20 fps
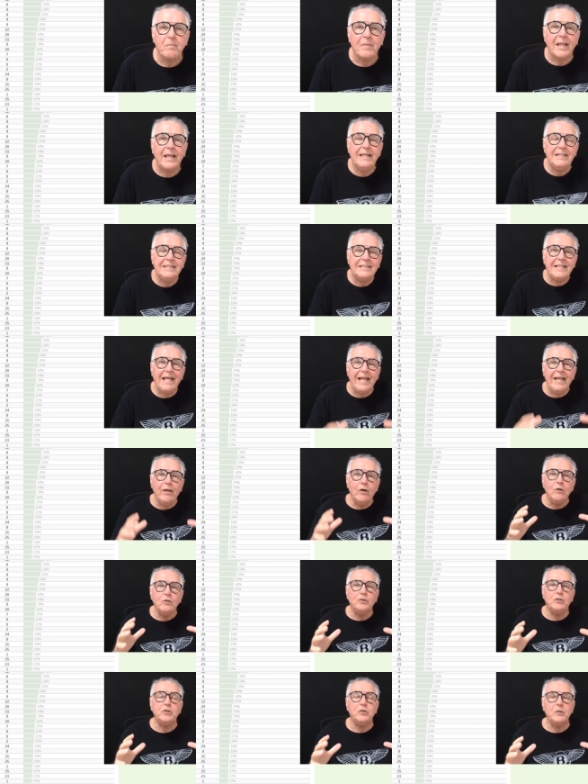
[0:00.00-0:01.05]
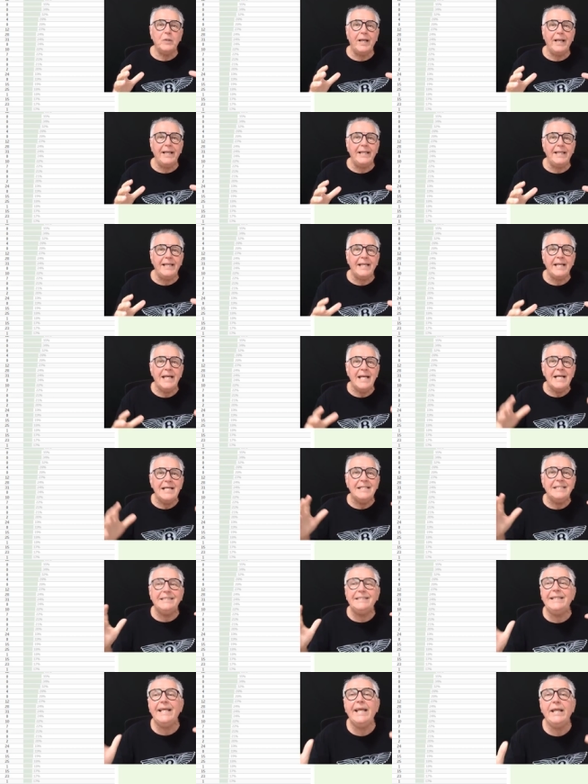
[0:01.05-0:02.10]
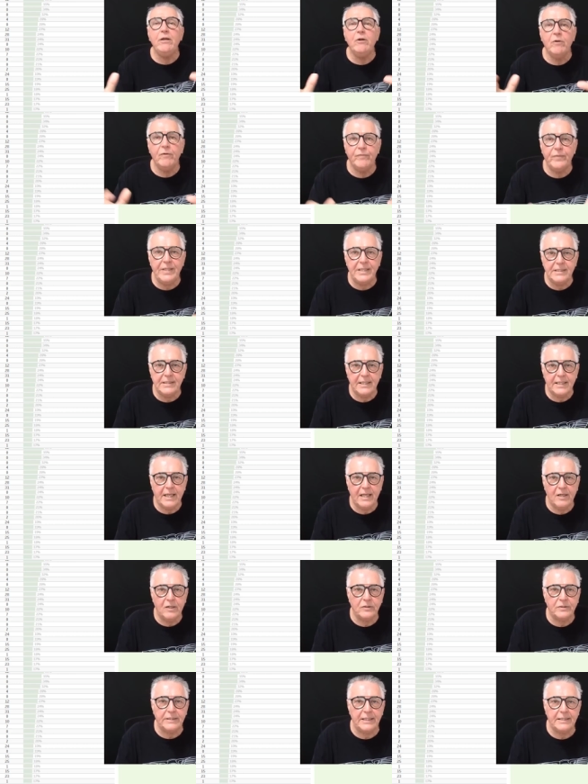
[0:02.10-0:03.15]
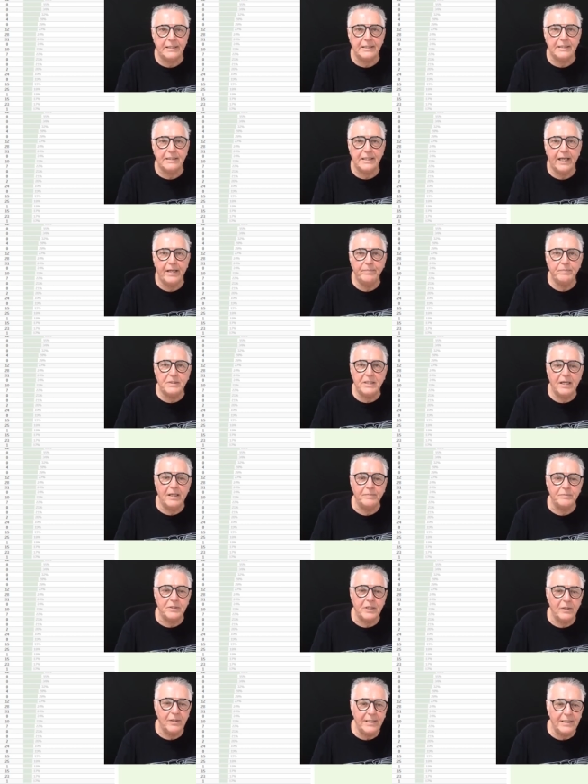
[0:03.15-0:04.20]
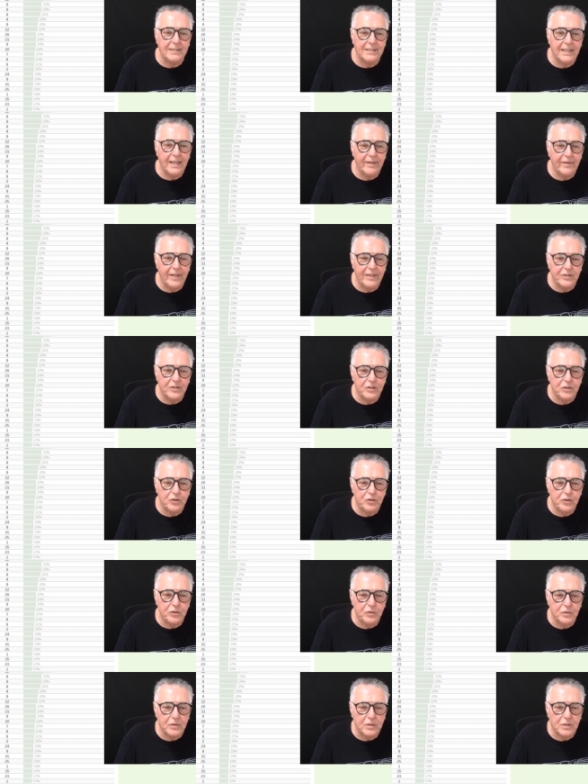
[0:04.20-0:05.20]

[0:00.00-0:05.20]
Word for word: is they are trading 10 of these accounts at the same time. So, let's say they just choose